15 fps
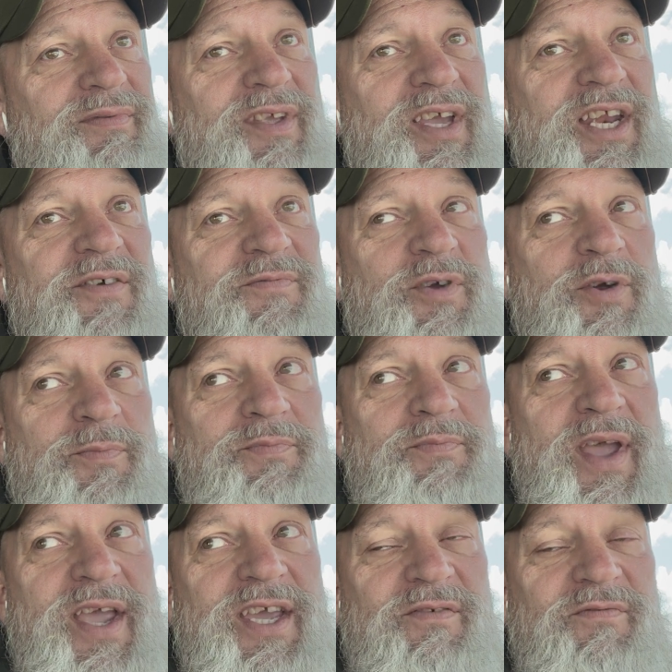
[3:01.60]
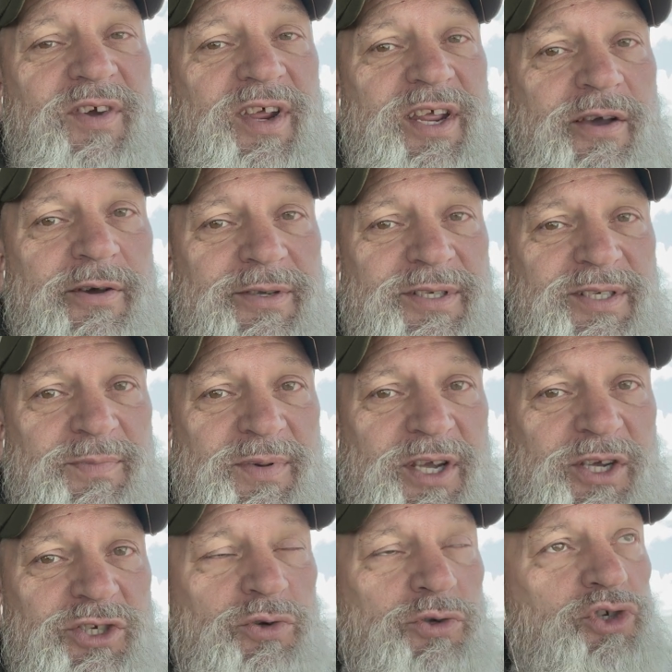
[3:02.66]
and if you're making videos
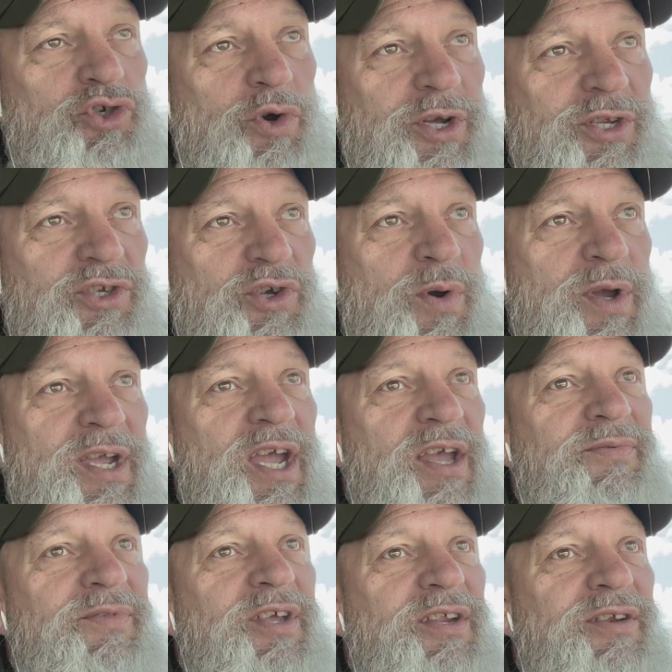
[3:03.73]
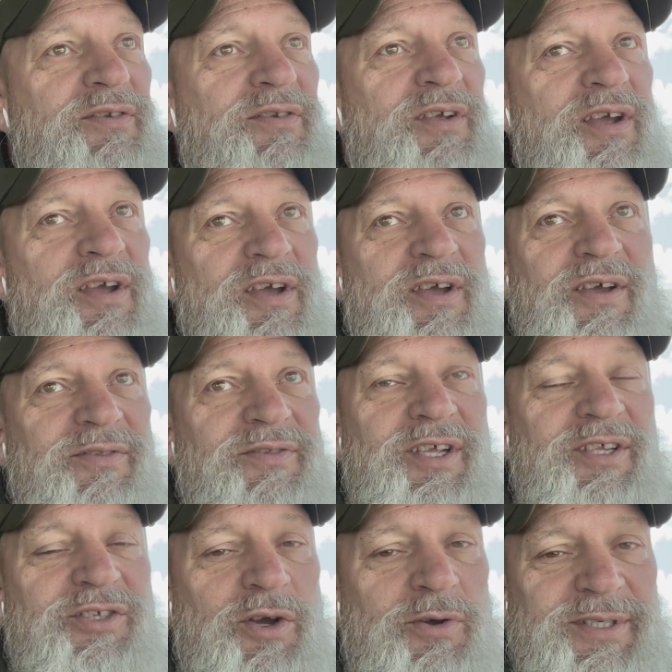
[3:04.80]
because you enjoy doing it, then
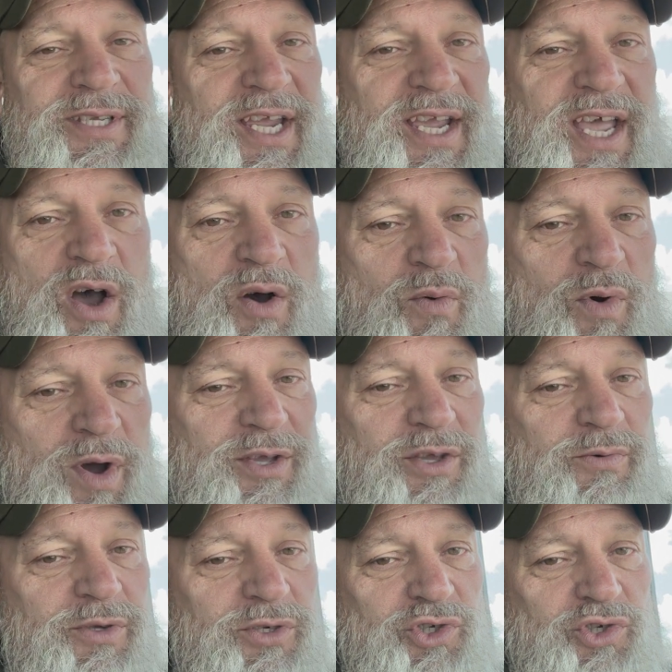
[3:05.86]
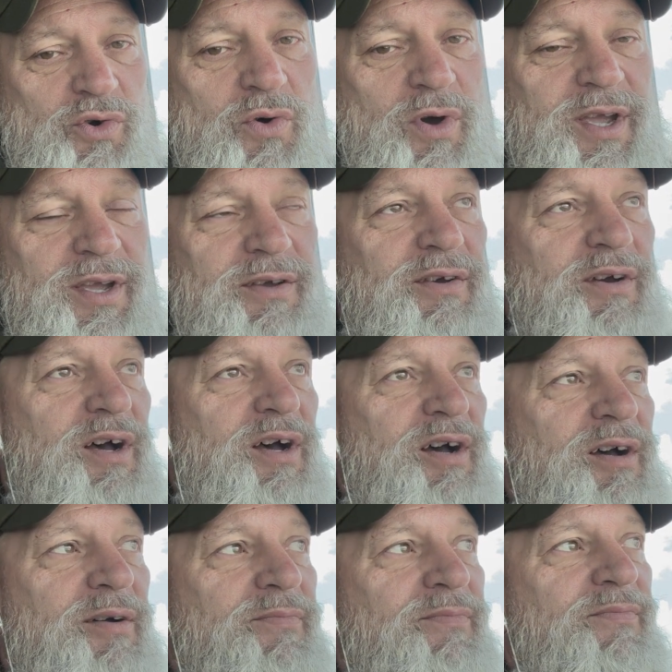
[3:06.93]
then don't take out what you enjoy
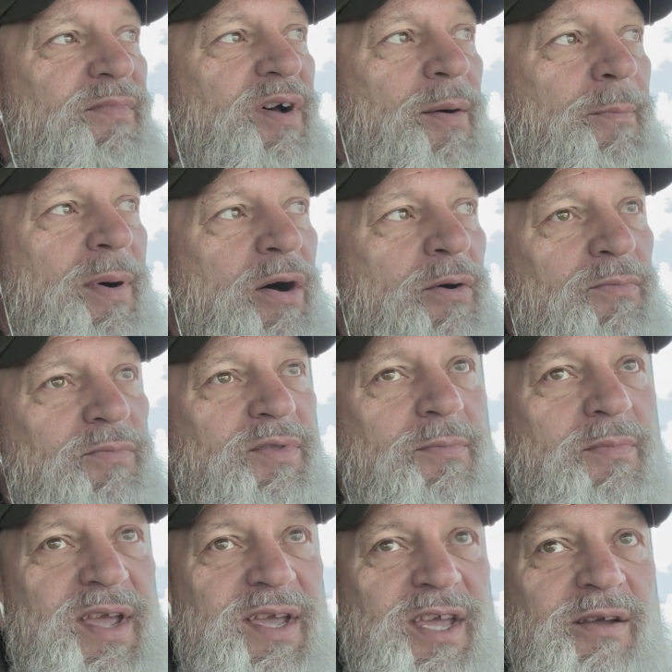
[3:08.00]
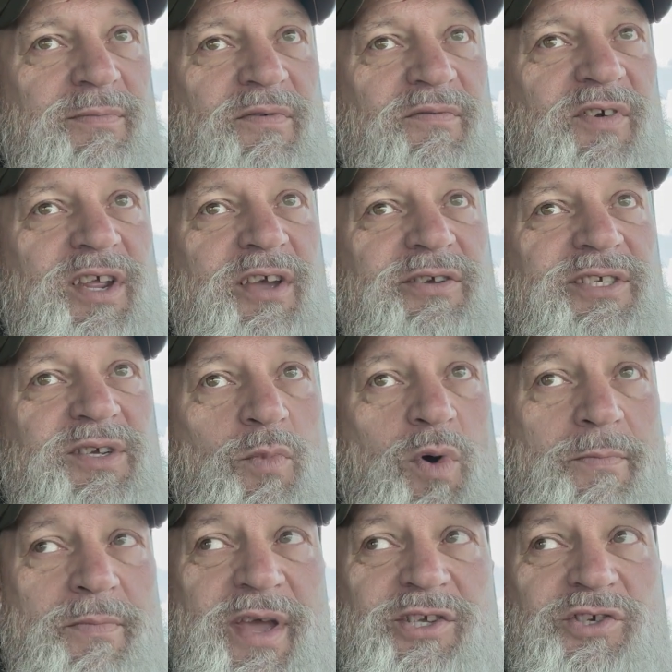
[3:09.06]
um, about the making of the videos and
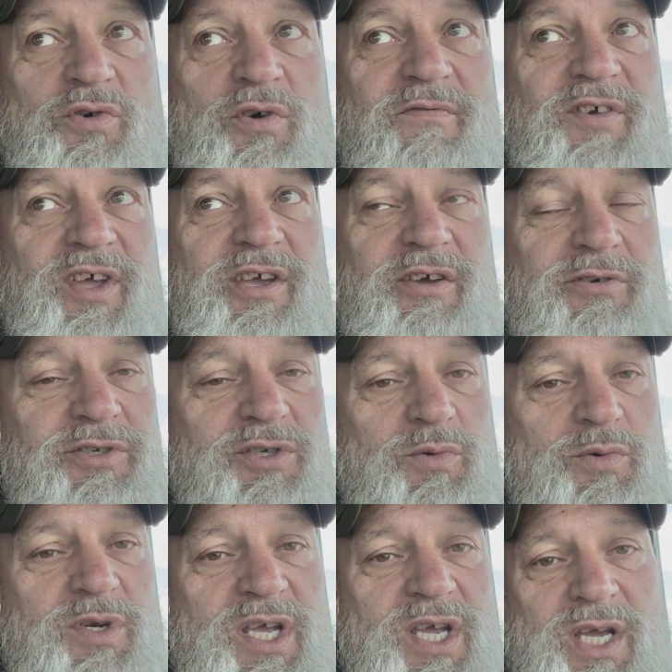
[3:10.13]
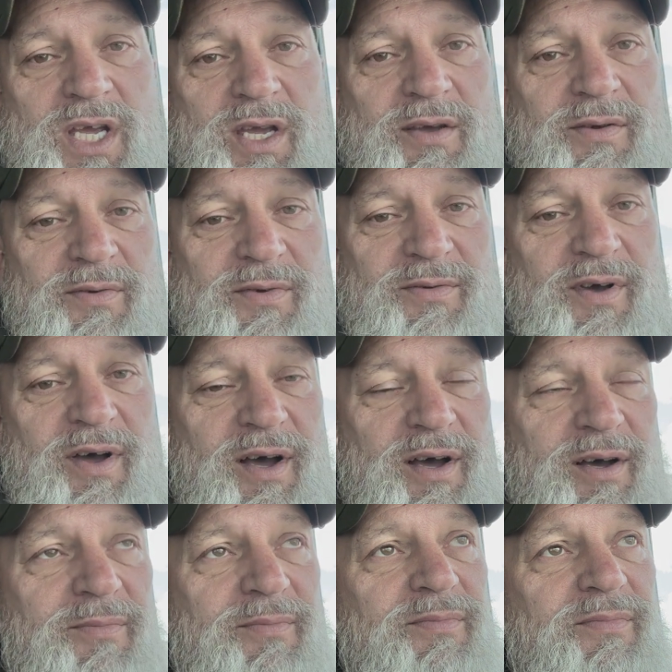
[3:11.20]
what makes your videos unique
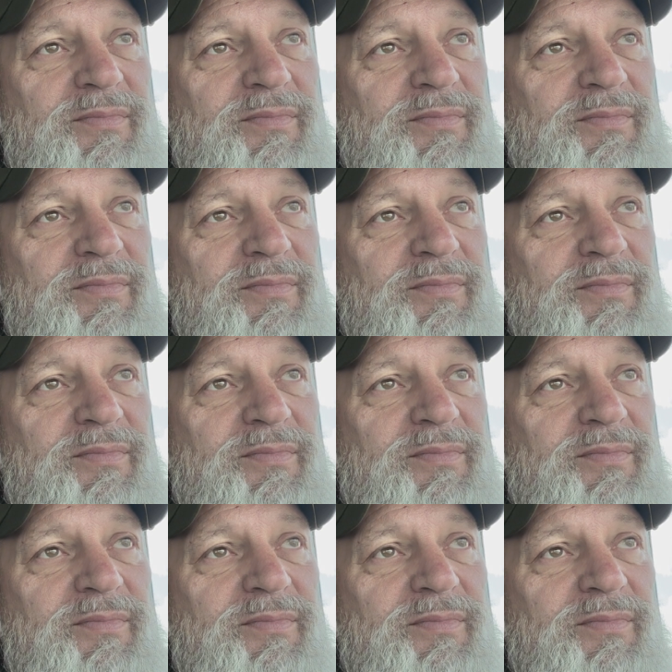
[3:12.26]
um,